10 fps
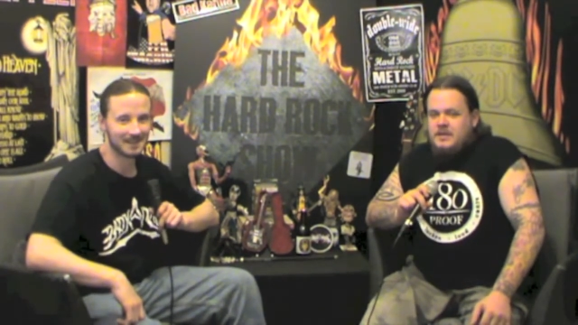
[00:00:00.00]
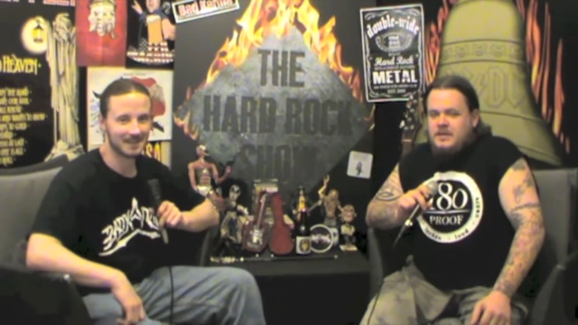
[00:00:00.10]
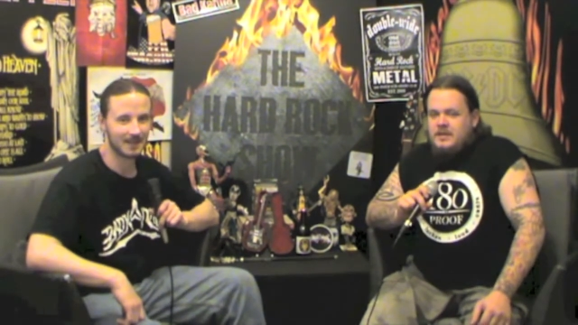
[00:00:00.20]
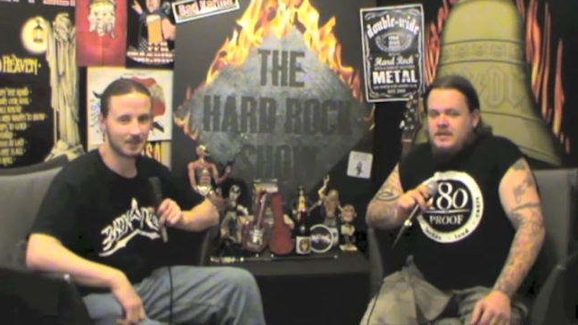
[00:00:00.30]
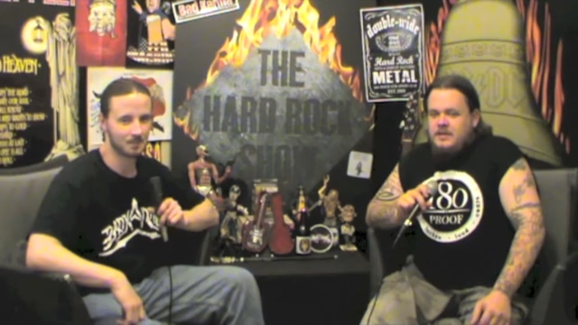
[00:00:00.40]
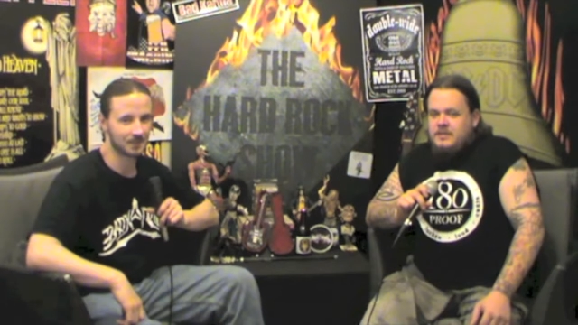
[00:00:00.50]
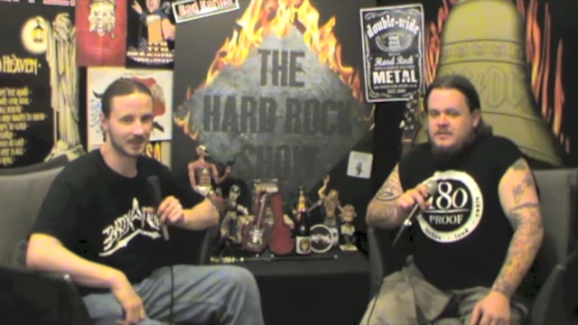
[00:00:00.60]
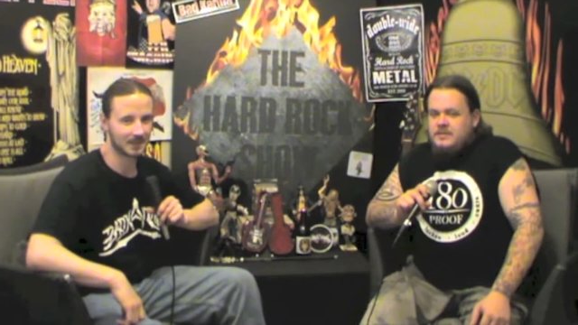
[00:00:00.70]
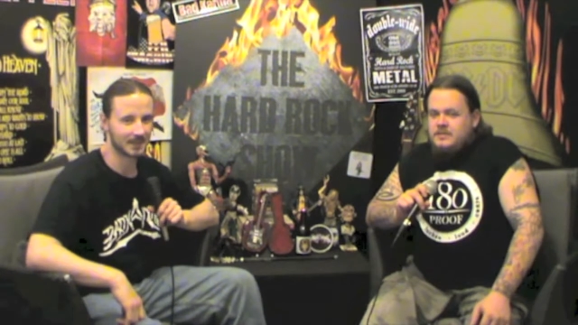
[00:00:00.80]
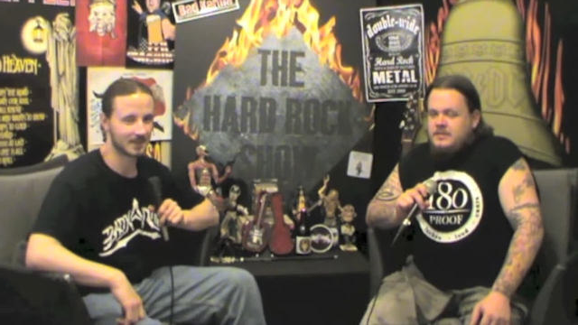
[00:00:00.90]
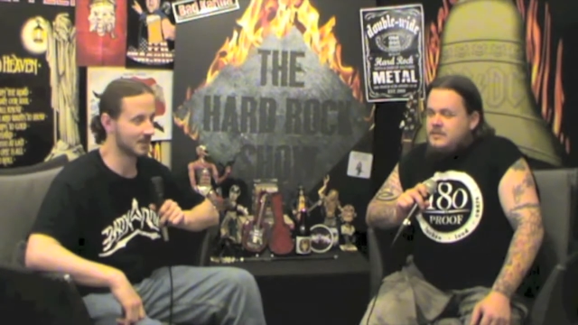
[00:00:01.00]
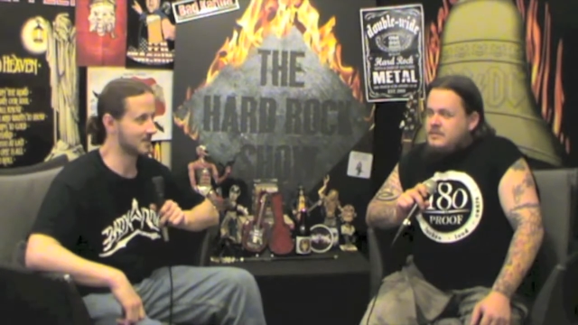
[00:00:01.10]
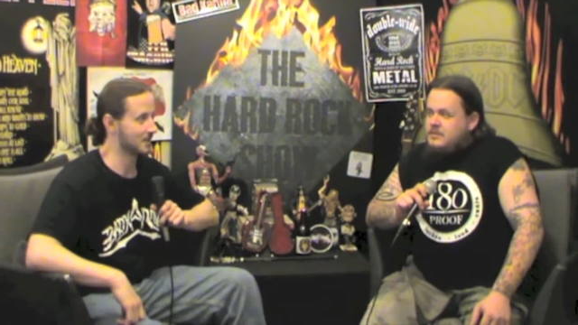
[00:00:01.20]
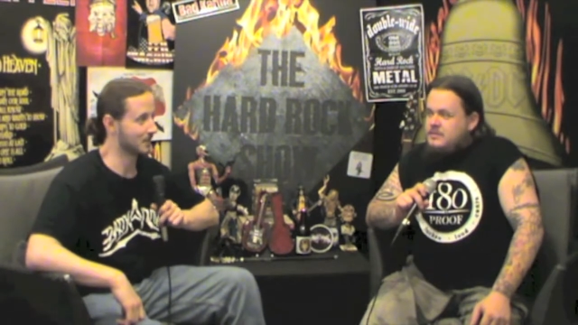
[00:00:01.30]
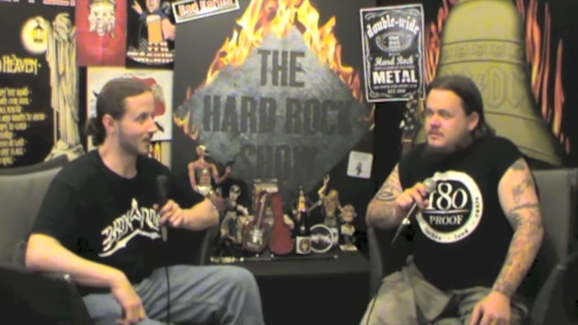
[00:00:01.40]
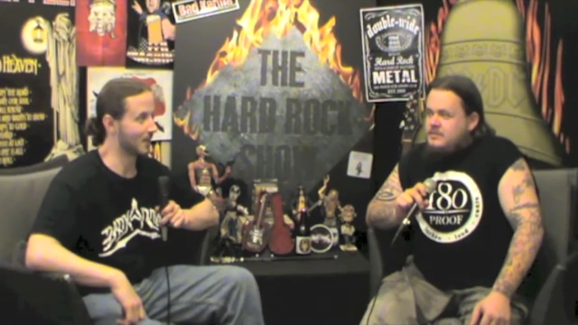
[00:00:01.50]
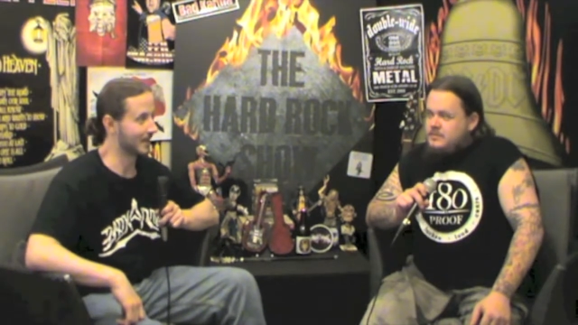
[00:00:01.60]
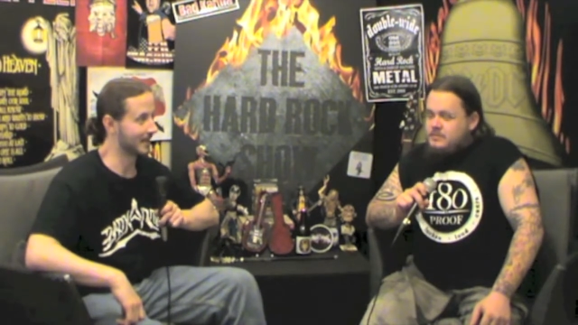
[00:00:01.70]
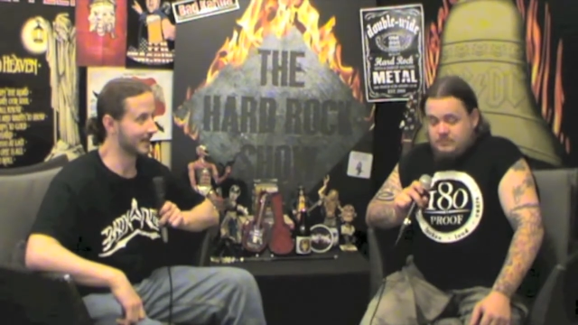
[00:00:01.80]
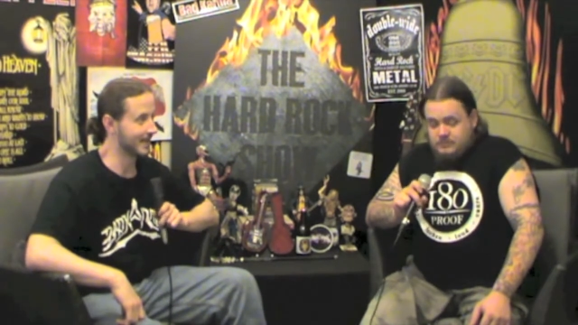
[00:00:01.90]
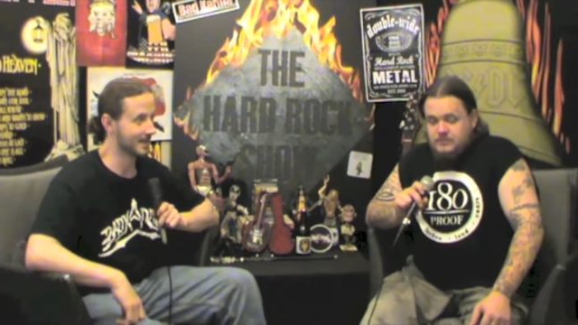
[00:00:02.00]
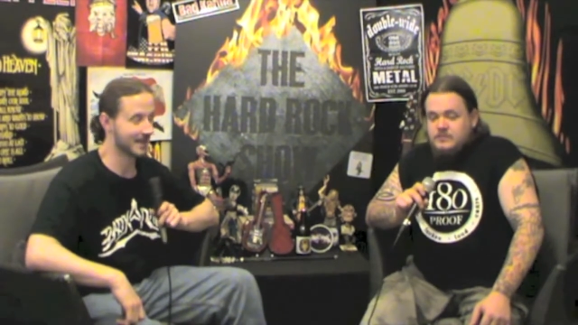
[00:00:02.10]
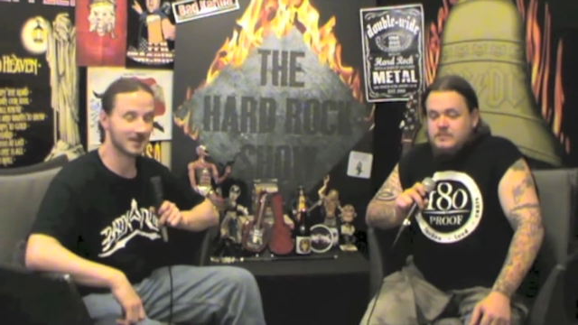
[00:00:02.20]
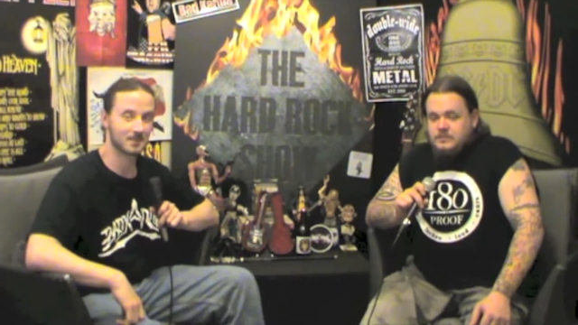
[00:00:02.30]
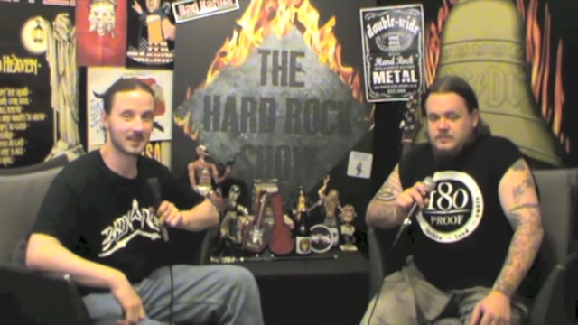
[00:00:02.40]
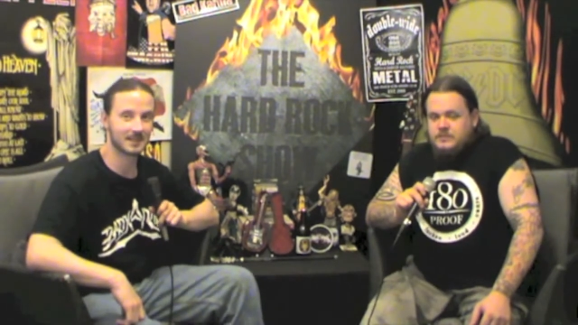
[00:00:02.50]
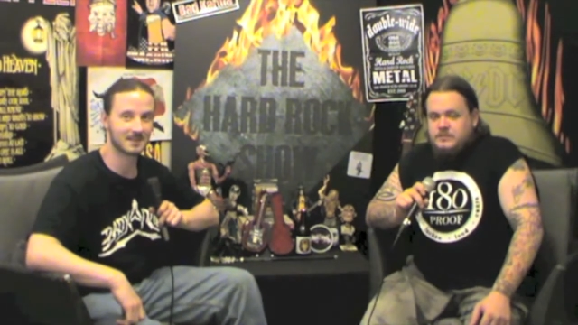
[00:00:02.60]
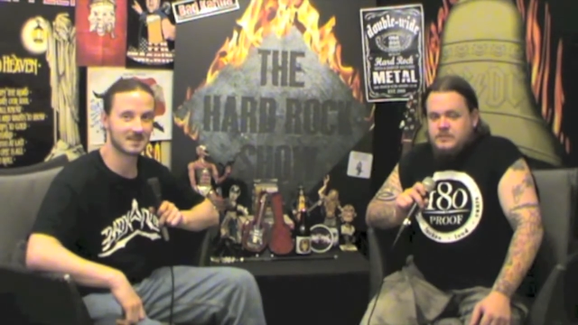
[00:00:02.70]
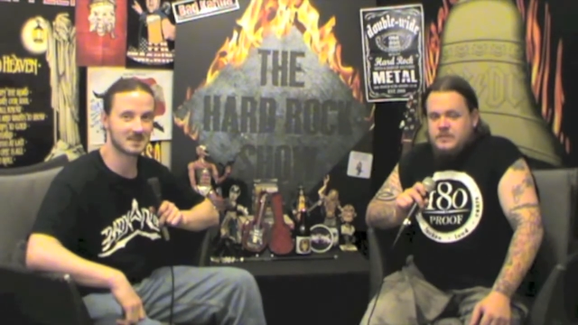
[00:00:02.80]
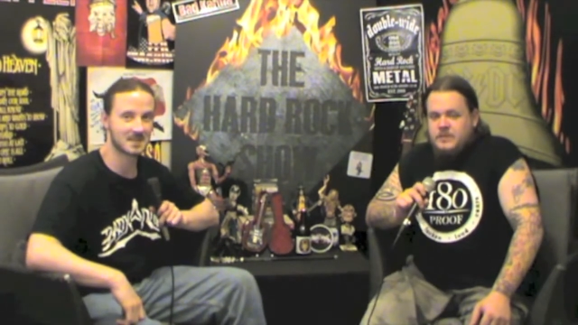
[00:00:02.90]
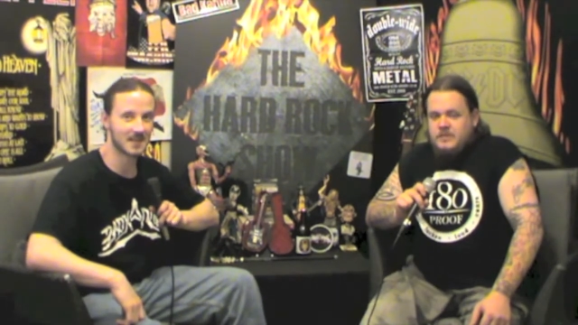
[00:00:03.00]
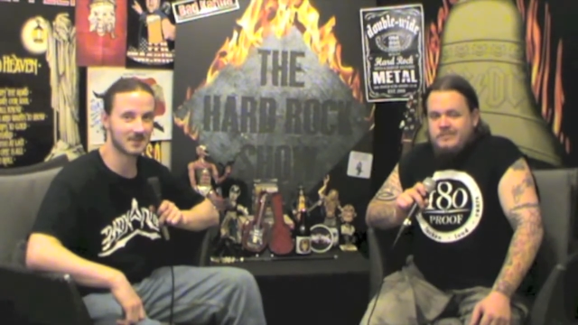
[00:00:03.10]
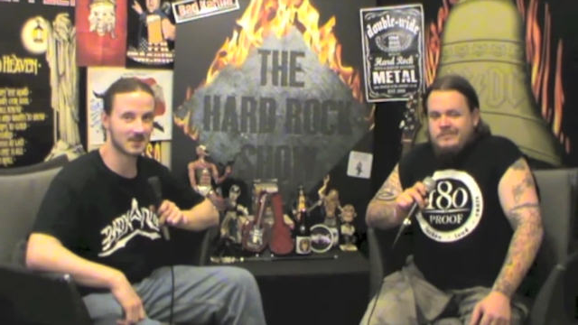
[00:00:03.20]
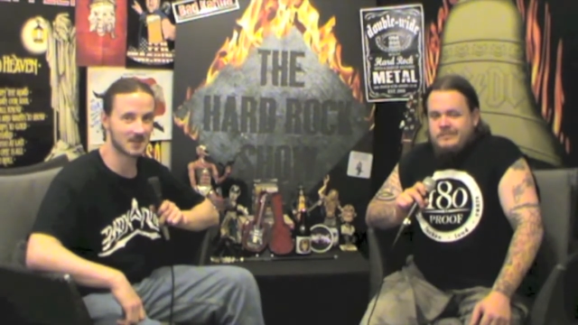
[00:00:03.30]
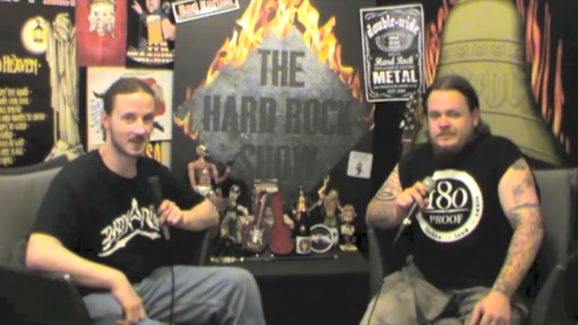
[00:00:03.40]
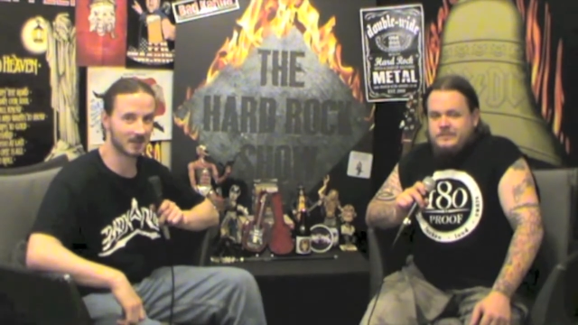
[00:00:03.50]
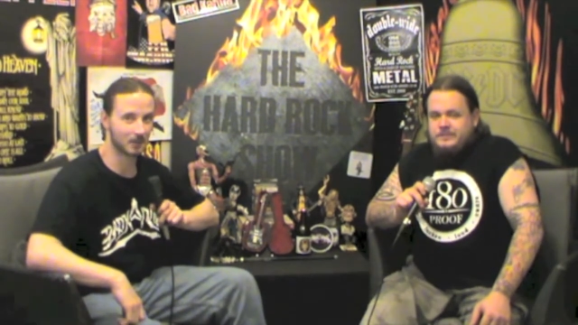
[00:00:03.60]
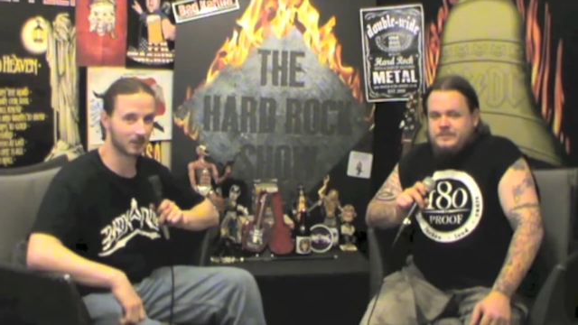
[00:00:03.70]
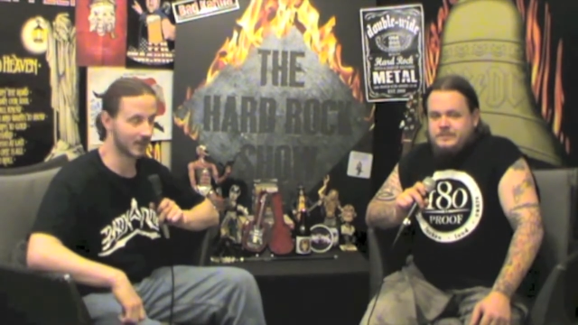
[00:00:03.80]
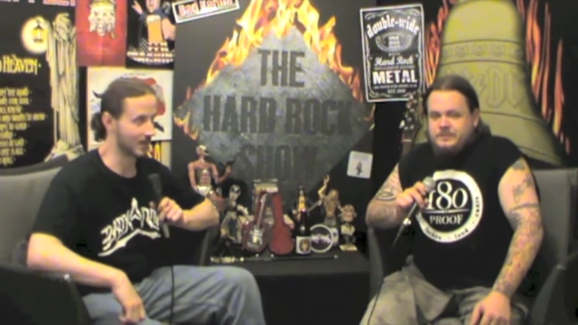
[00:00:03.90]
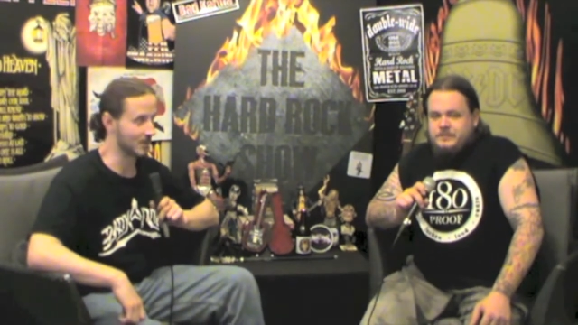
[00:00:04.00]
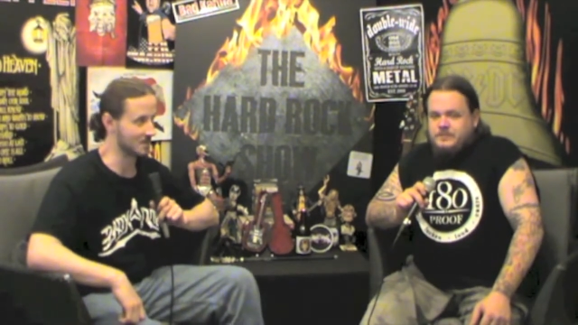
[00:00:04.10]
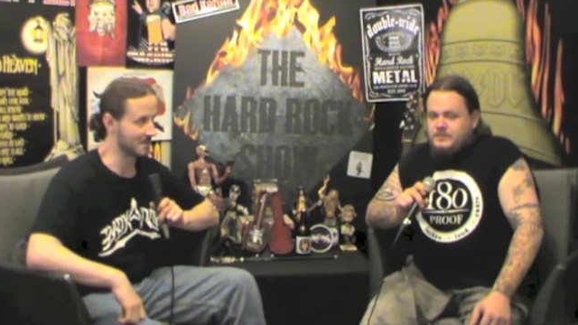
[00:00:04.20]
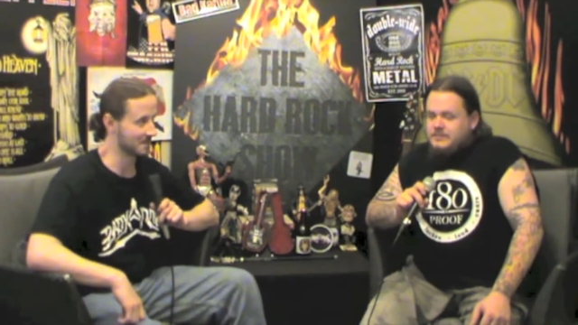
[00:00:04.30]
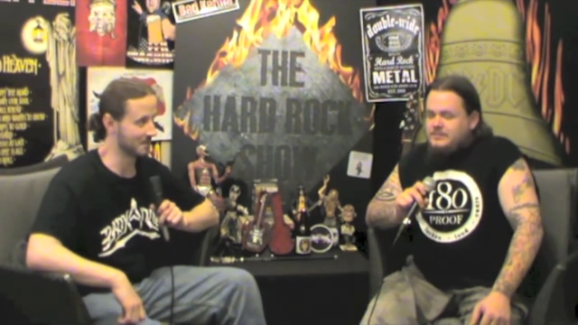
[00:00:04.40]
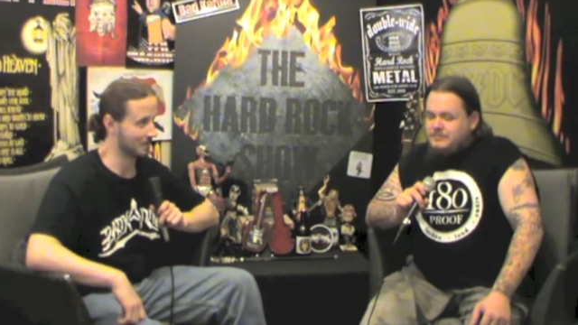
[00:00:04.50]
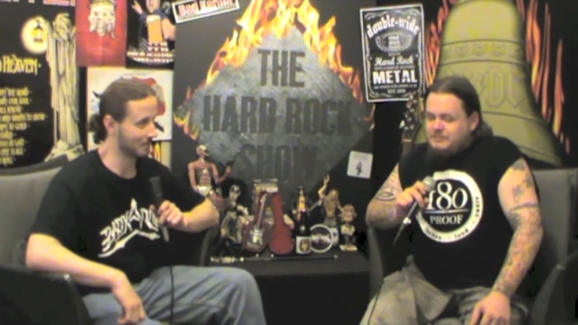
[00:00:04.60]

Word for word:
Speaker 1: um, okay, I guess I'll throw one out there now. Now, uh, Steven Tyler of Aerosmith.